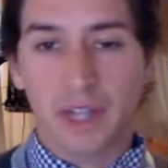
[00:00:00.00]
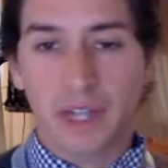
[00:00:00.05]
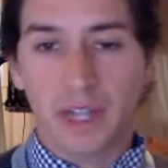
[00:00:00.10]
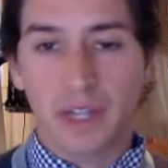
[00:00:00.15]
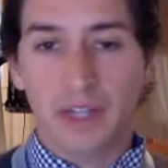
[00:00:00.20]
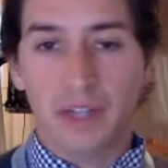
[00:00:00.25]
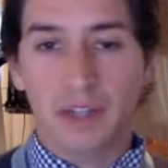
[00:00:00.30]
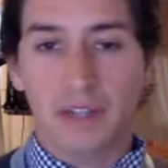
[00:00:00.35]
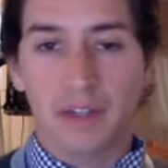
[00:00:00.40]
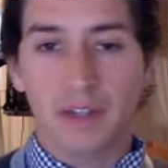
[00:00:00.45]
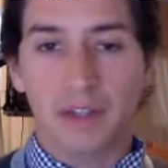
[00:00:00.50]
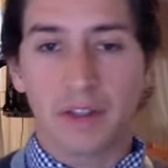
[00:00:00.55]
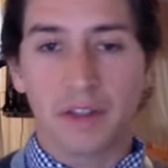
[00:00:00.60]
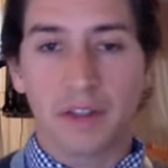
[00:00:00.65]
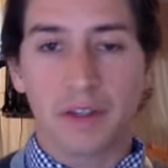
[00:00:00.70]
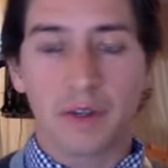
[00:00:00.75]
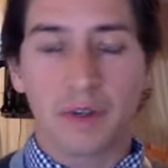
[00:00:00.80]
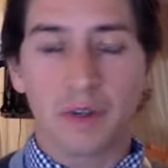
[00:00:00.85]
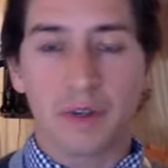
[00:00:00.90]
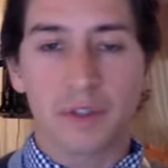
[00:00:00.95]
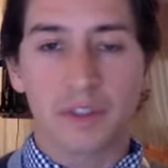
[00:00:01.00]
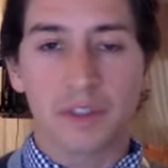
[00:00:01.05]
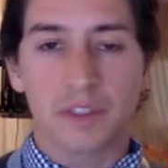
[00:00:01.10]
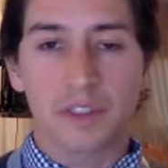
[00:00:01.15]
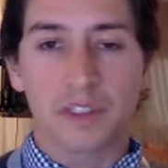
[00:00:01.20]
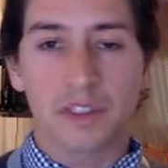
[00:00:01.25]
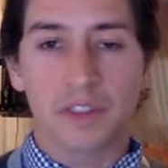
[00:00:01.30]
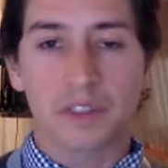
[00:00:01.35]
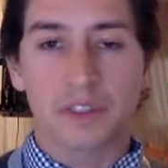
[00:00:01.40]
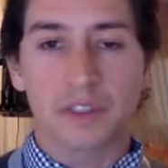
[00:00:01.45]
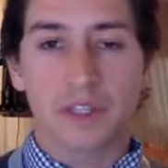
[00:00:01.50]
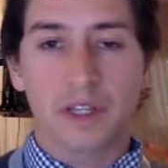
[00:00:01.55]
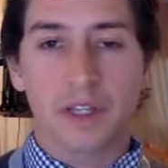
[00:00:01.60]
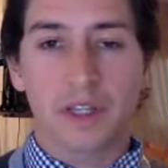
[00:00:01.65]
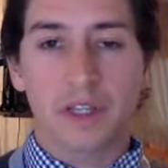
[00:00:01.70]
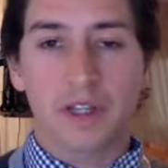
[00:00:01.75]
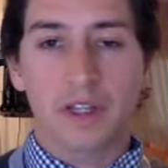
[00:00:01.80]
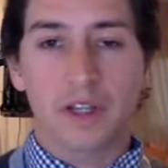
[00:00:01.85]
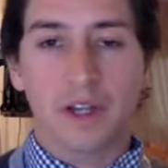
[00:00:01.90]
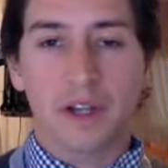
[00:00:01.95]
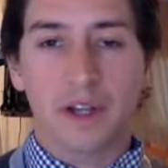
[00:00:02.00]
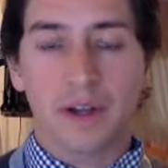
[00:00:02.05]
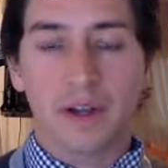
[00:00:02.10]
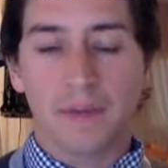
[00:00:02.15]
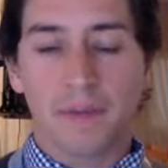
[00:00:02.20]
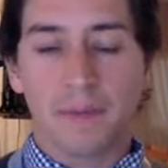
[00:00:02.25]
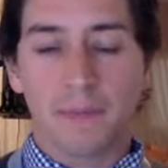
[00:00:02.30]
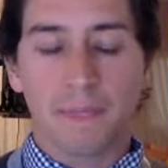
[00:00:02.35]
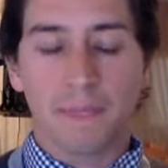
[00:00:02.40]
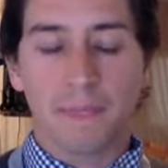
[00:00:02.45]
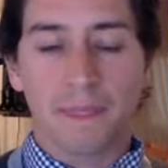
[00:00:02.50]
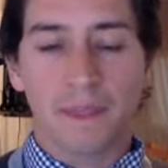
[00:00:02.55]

And you know, there was this um,